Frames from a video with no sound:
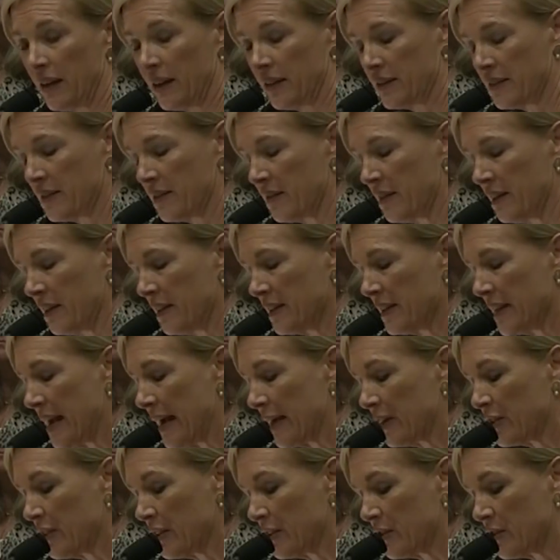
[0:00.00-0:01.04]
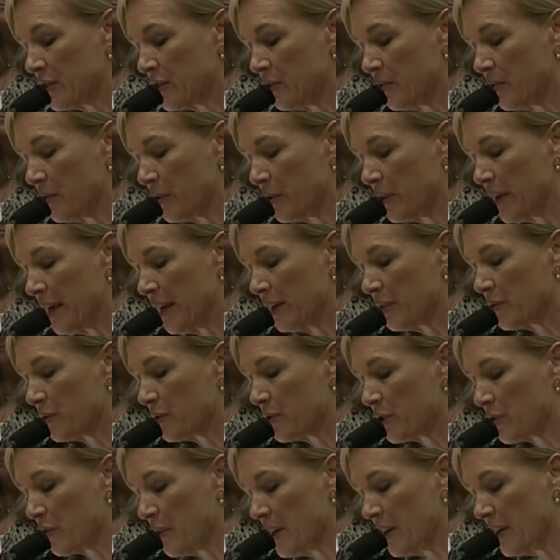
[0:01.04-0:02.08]
it's access to their cancer
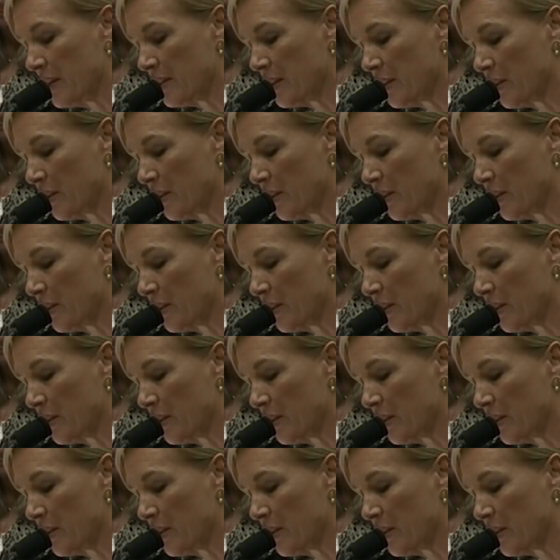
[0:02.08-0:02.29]
screenings